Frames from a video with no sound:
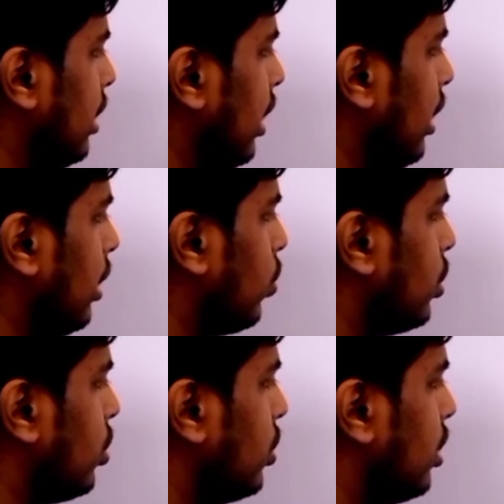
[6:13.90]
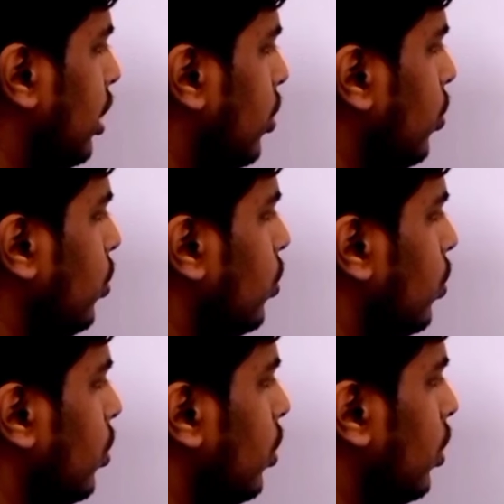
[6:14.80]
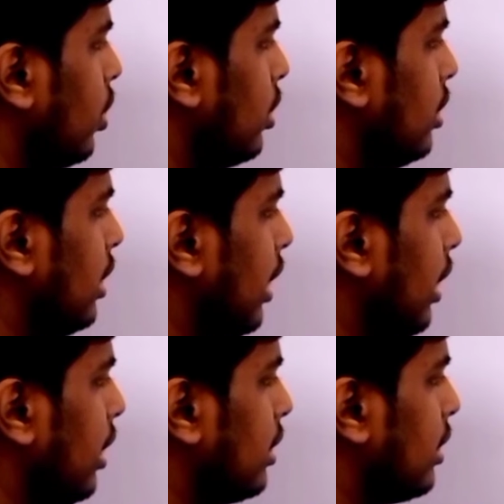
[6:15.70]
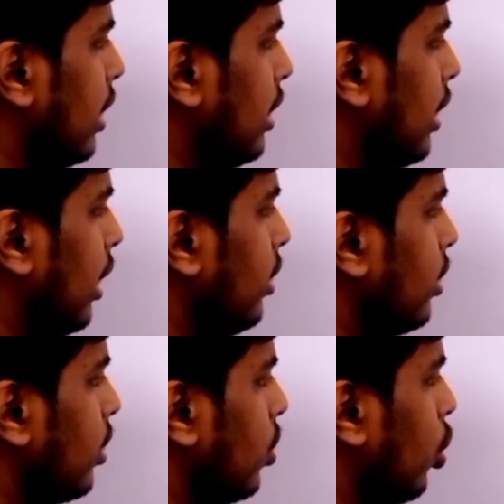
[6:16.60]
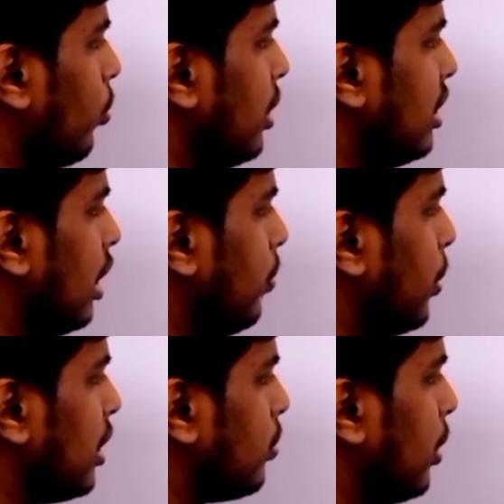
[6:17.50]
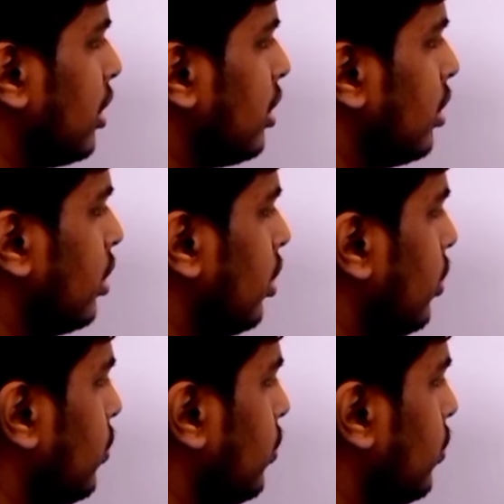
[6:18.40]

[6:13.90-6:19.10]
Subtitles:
j equals to 0, j less than n, comma j plus plus.